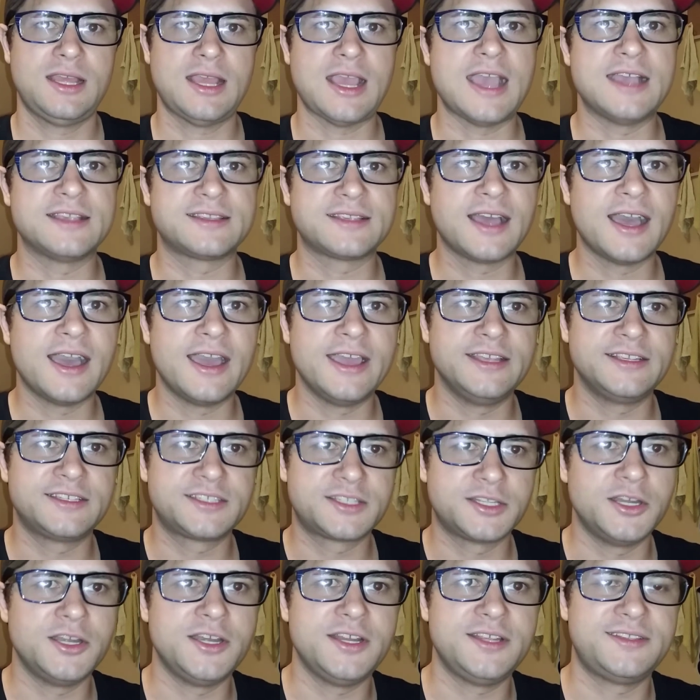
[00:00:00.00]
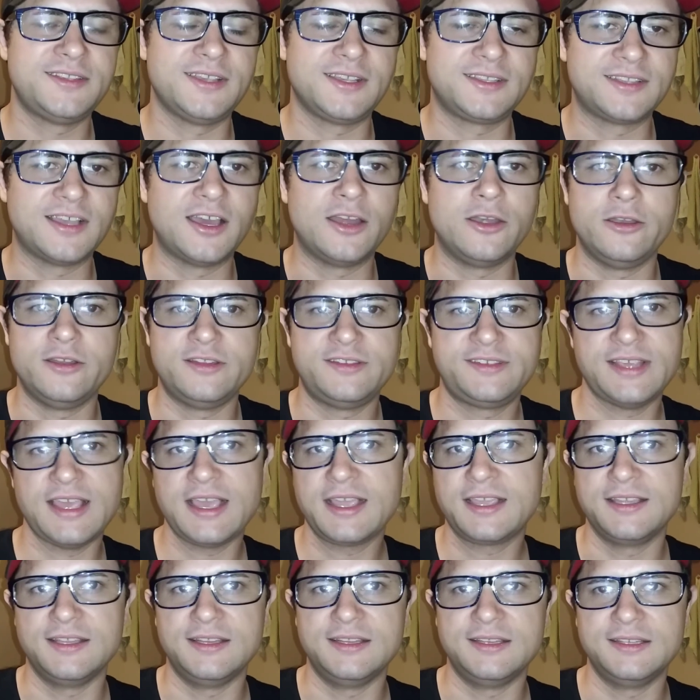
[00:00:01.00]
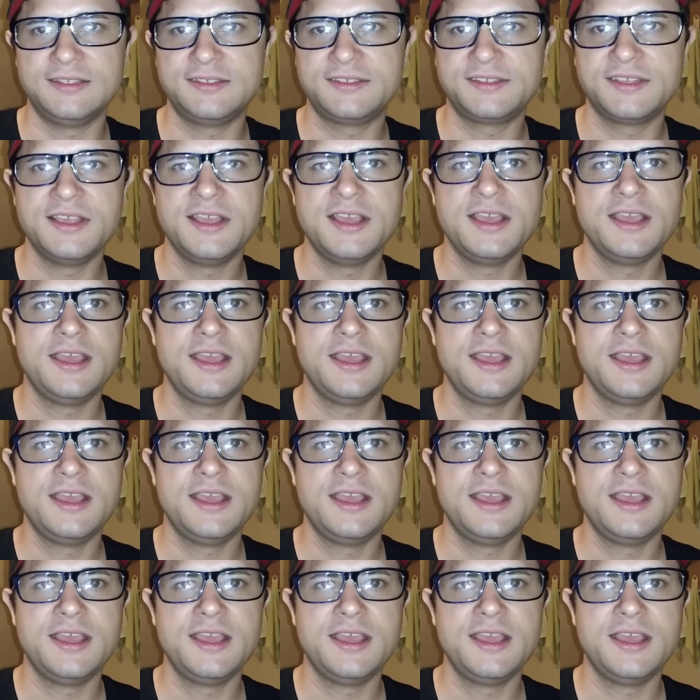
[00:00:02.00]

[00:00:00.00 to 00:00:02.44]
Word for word: as high as thirty-six hundred seconds,